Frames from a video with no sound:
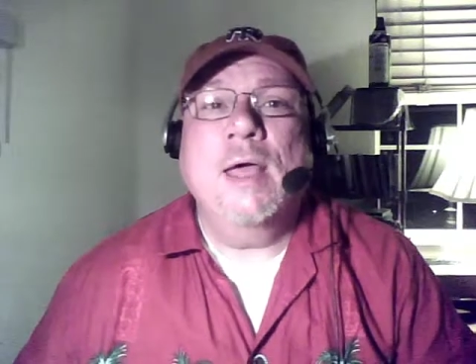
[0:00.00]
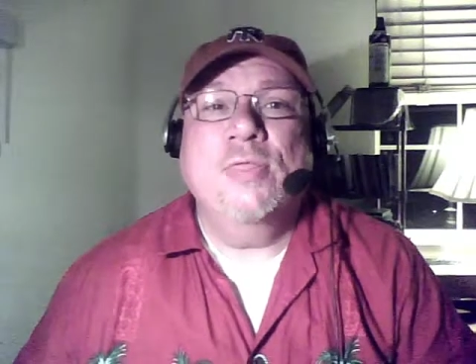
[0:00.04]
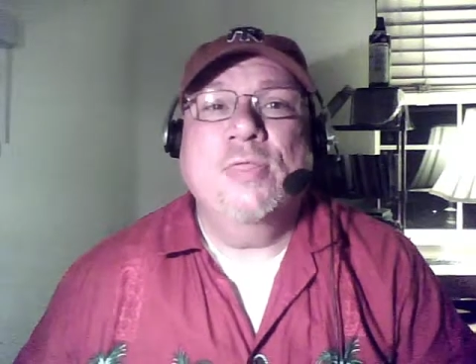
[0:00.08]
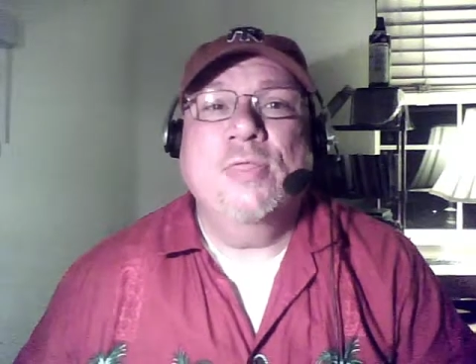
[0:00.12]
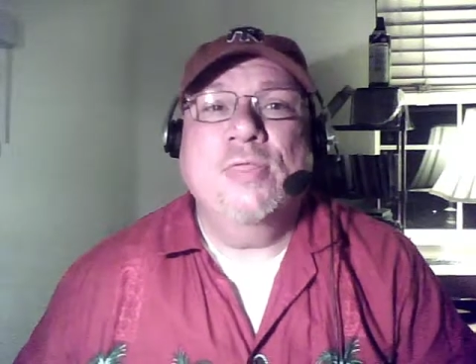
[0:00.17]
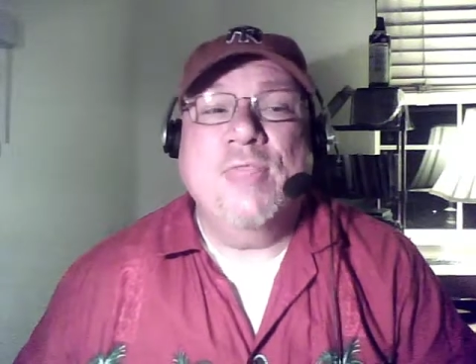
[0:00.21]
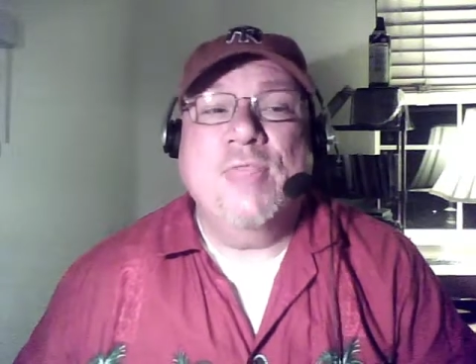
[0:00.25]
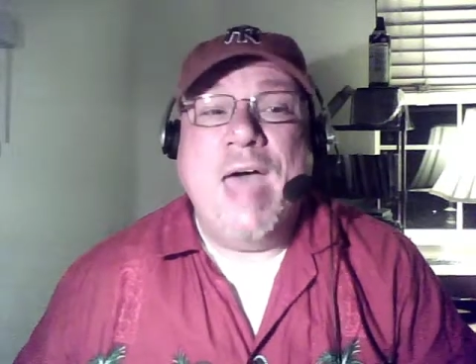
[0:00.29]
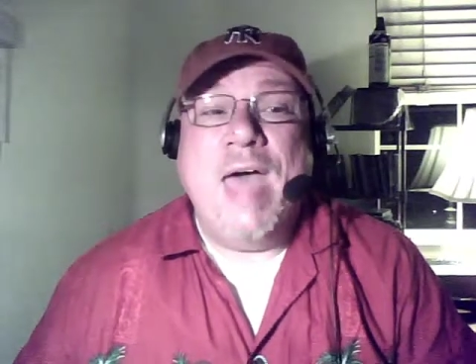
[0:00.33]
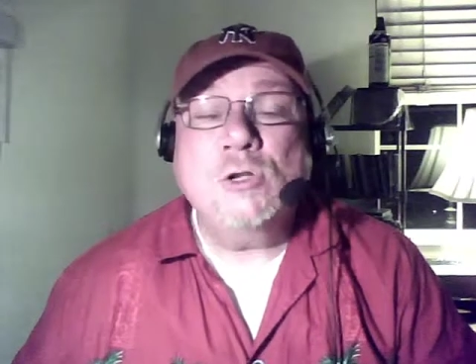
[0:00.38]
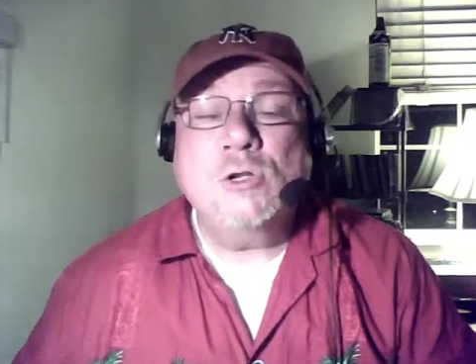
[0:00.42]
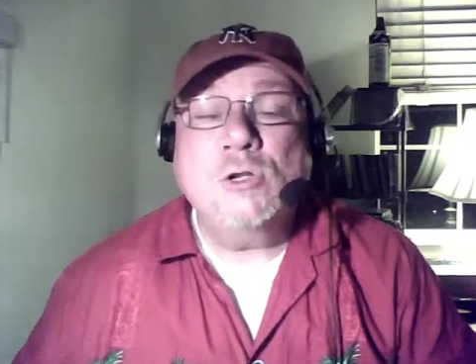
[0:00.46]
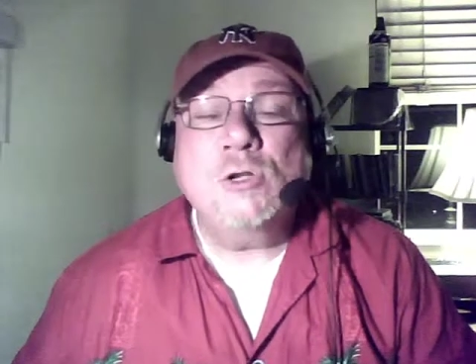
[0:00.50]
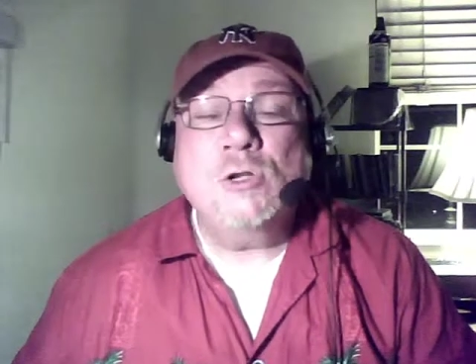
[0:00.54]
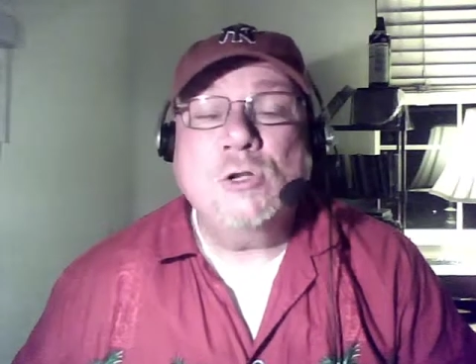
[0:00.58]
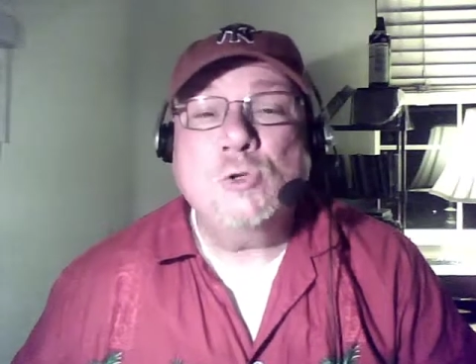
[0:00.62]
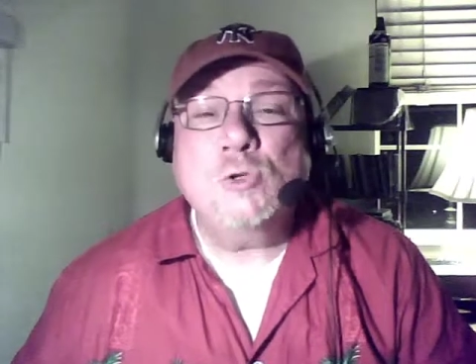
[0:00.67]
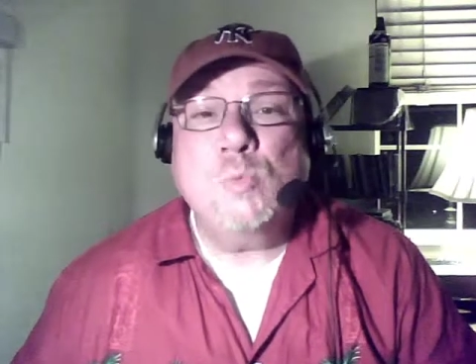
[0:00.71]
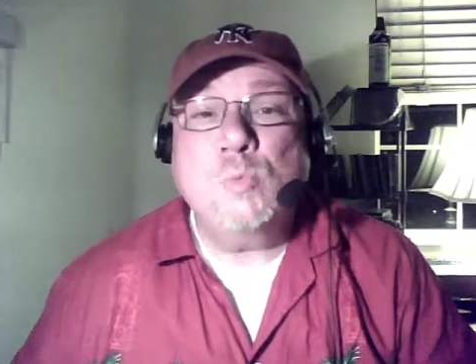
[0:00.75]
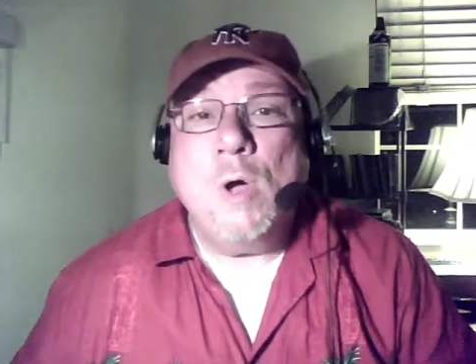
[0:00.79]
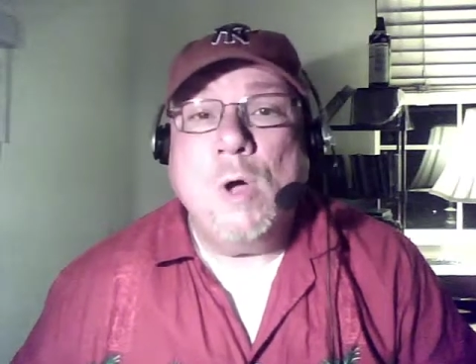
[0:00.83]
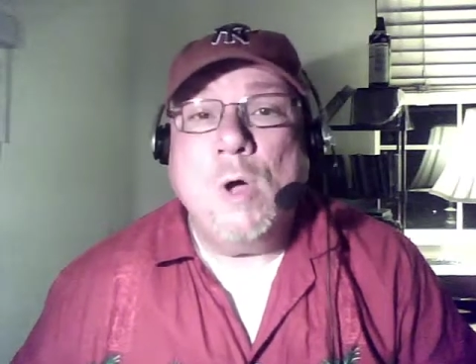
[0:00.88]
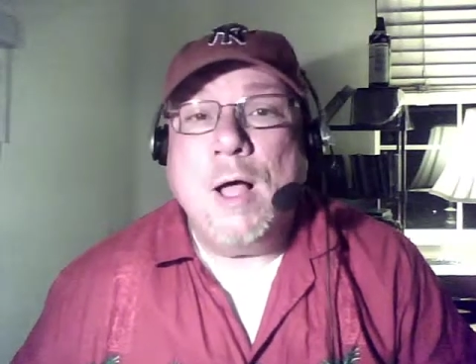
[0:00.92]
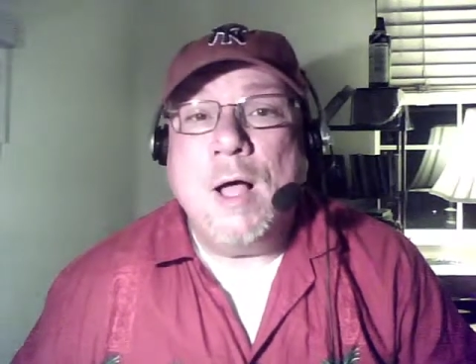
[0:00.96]
That is
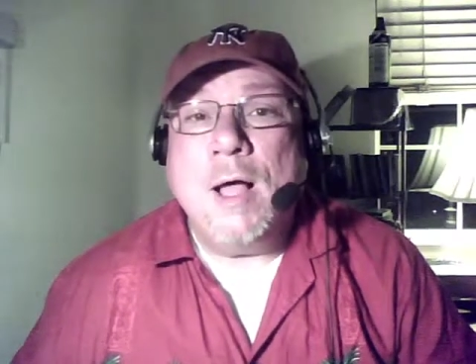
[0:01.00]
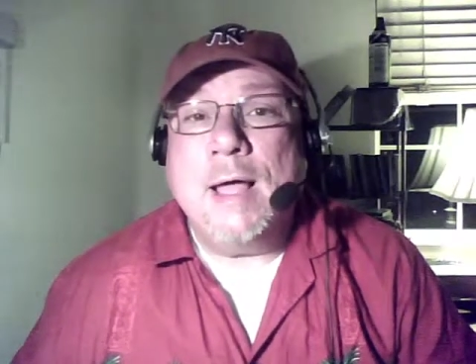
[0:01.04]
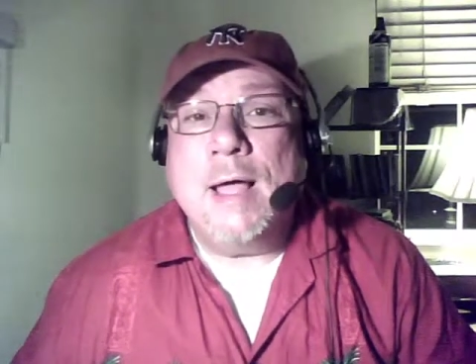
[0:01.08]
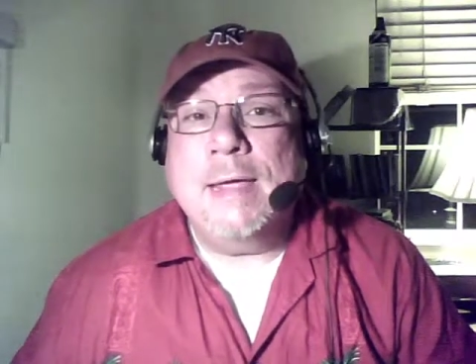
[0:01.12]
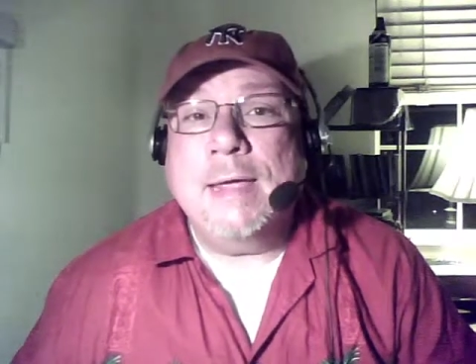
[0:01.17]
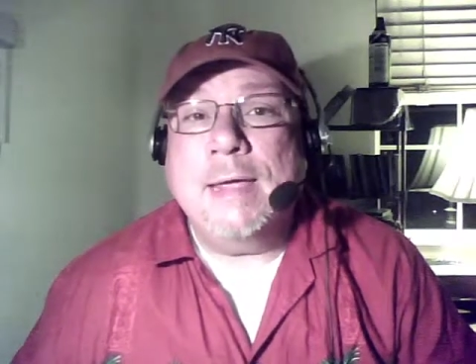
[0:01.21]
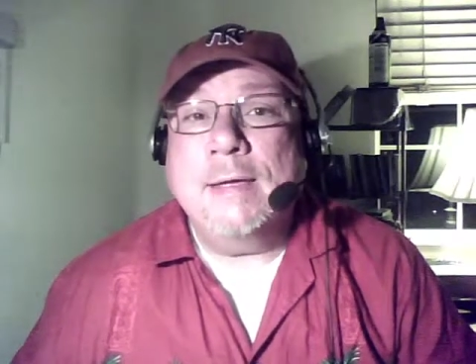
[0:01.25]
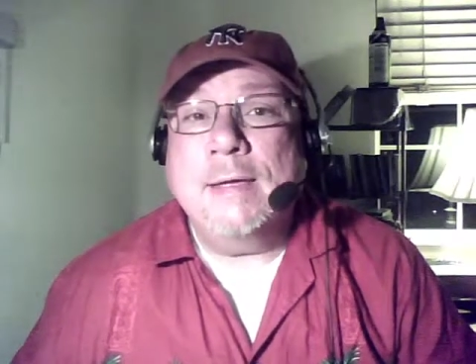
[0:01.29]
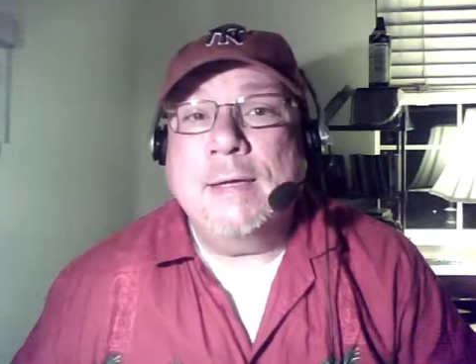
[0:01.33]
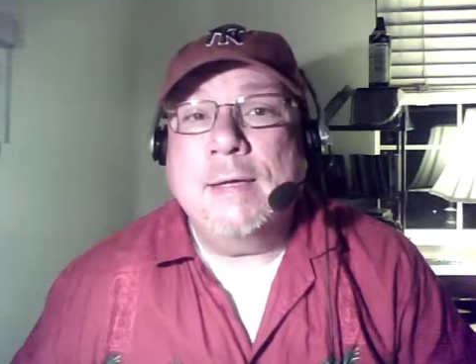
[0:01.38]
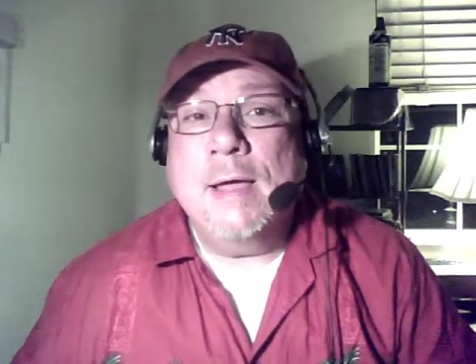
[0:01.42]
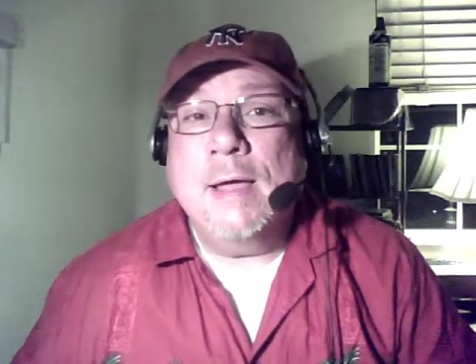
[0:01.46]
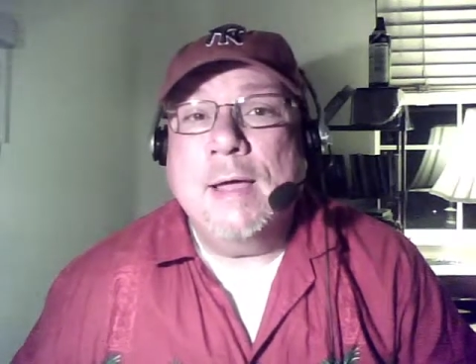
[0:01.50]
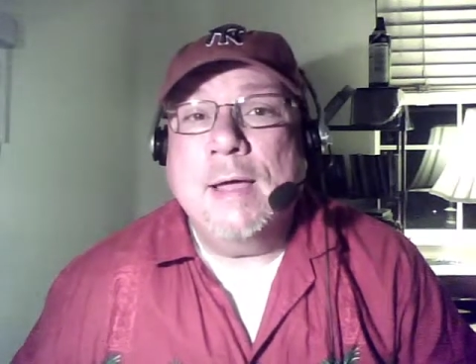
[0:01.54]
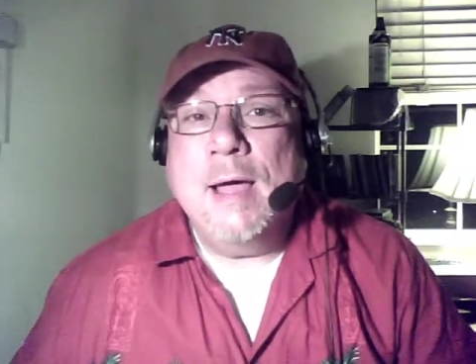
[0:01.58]
why